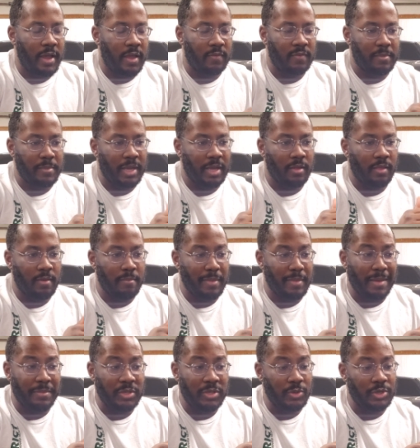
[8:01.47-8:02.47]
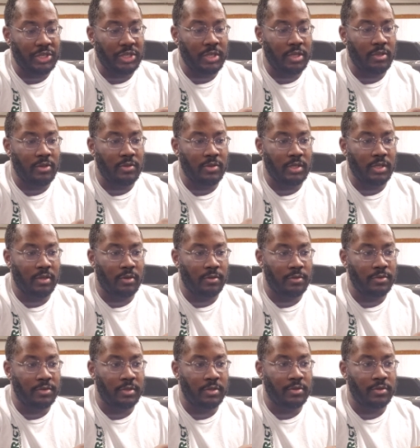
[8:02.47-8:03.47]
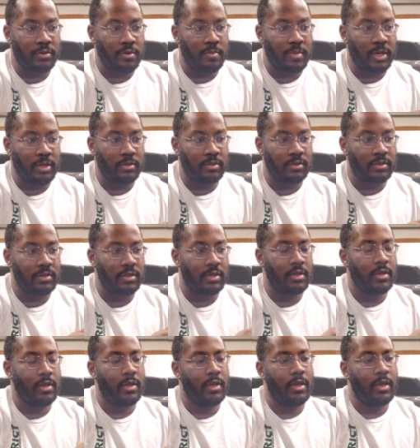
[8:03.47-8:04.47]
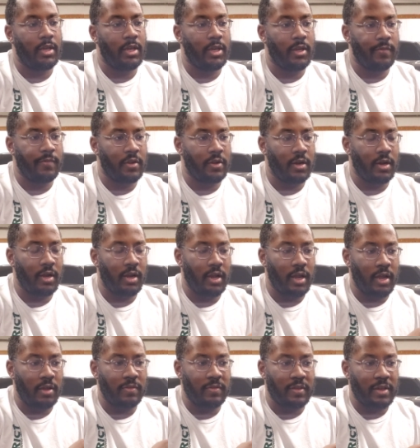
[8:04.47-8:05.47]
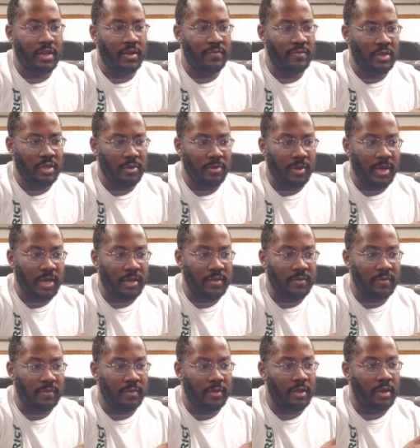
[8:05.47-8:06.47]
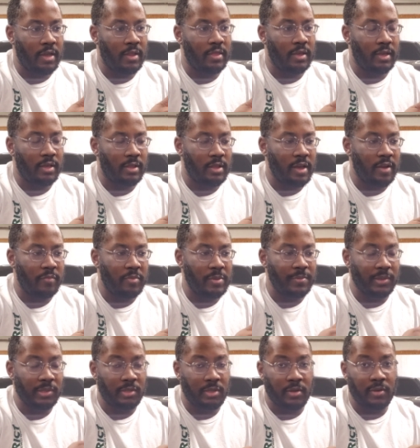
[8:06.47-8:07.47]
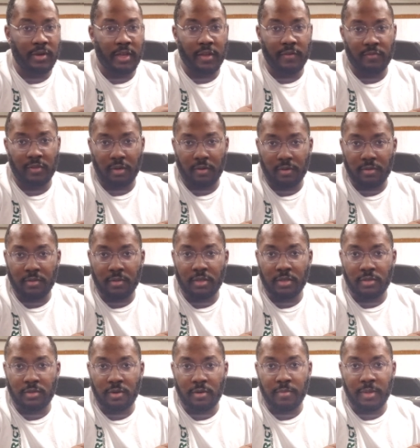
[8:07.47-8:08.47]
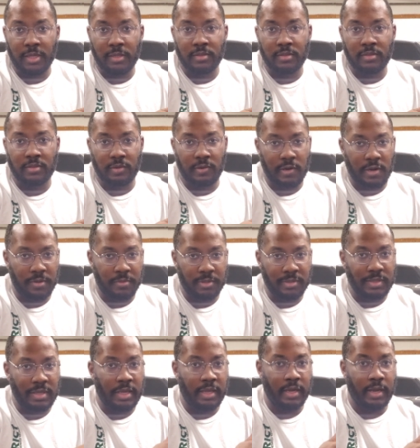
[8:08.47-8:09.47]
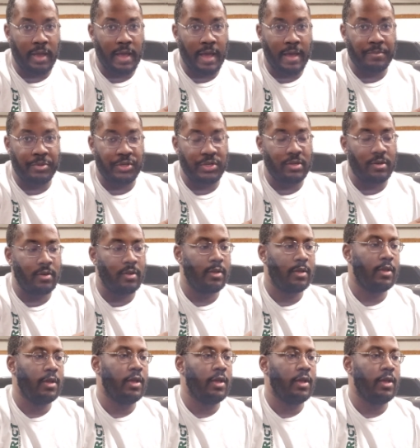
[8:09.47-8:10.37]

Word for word: ask about the map switching using cruise control buttons. And if you're outside of the US, I think a lot of people don't have the cruise control buttons or it was like an option.